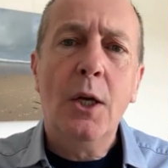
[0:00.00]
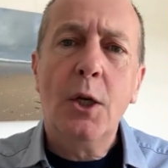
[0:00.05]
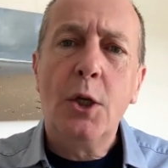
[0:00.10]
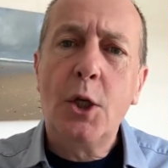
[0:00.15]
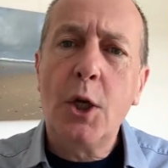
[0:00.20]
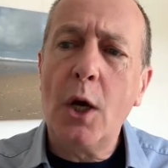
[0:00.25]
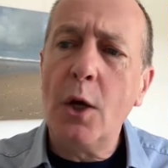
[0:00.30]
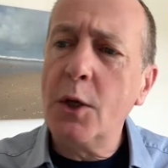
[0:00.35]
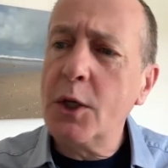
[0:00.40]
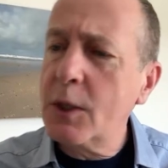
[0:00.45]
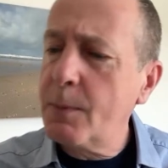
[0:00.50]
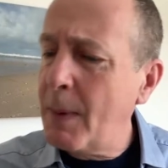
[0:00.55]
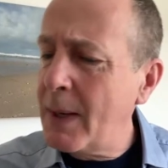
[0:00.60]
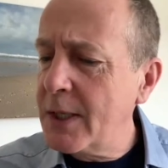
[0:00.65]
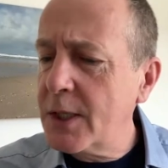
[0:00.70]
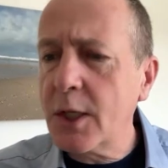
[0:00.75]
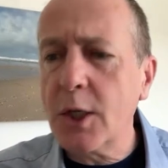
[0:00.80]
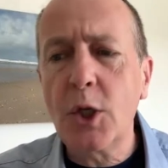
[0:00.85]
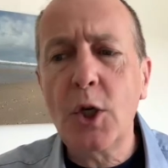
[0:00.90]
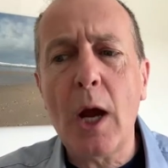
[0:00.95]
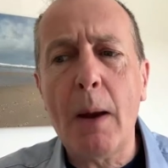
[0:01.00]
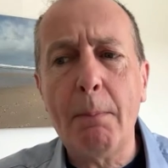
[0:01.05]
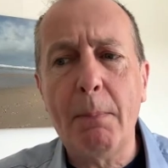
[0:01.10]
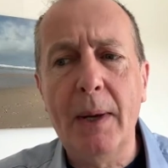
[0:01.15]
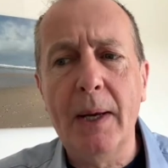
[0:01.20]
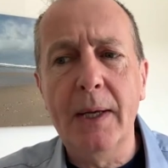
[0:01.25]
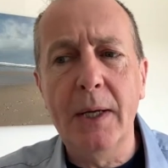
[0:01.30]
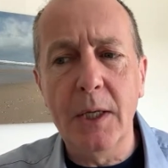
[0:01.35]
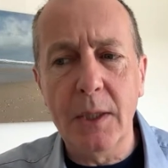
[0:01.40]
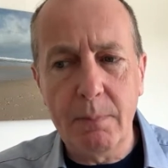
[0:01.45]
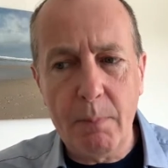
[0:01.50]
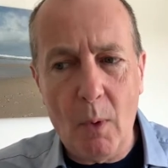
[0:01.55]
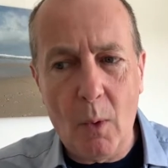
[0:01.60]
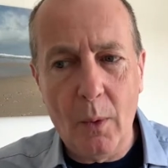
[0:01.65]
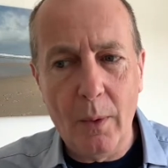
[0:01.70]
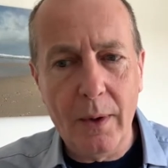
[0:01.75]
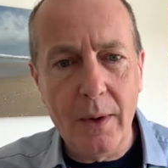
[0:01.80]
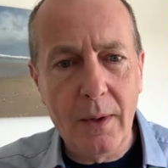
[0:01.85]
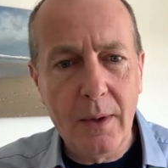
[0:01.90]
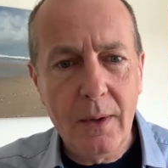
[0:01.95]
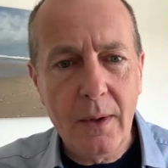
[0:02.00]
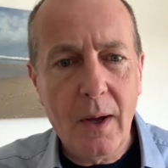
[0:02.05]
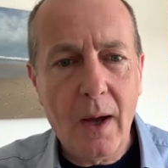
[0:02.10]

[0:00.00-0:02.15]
Charles Spencer Chaplin is born,